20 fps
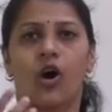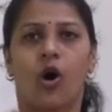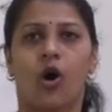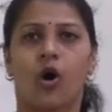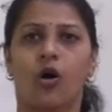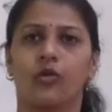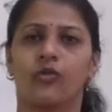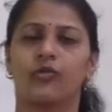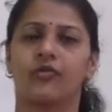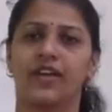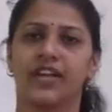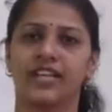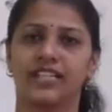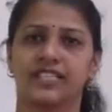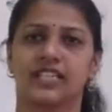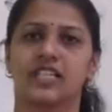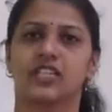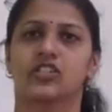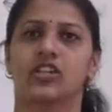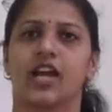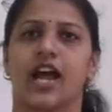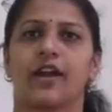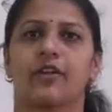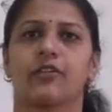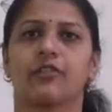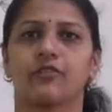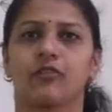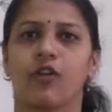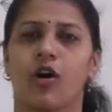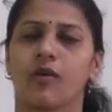always the
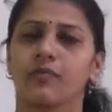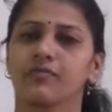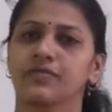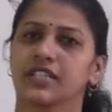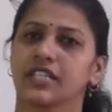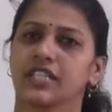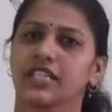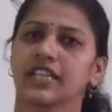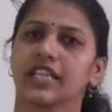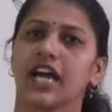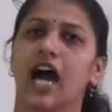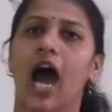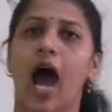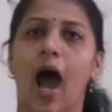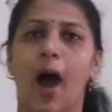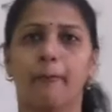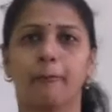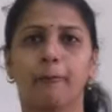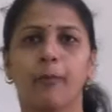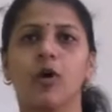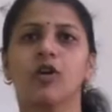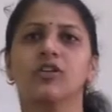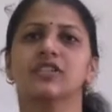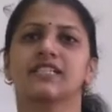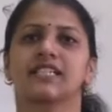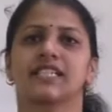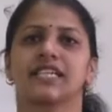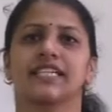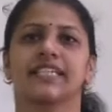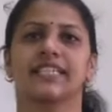shadow forms in the
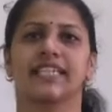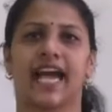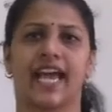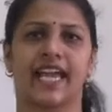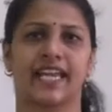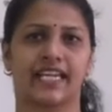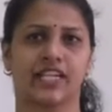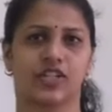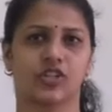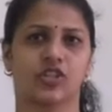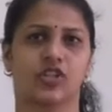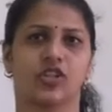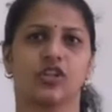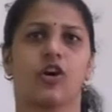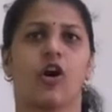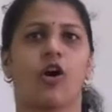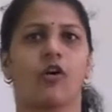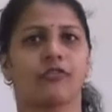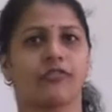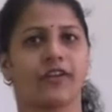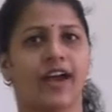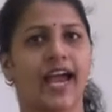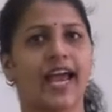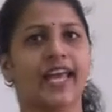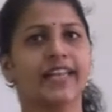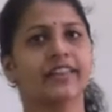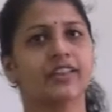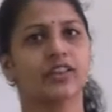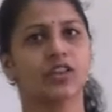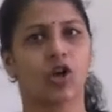opposite direction of an
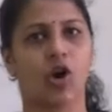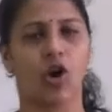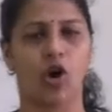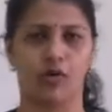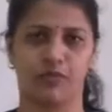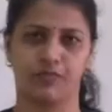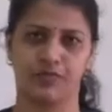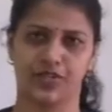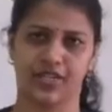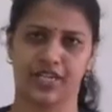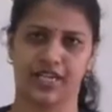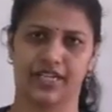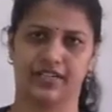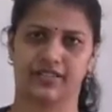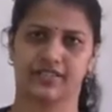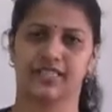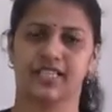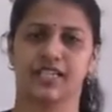object.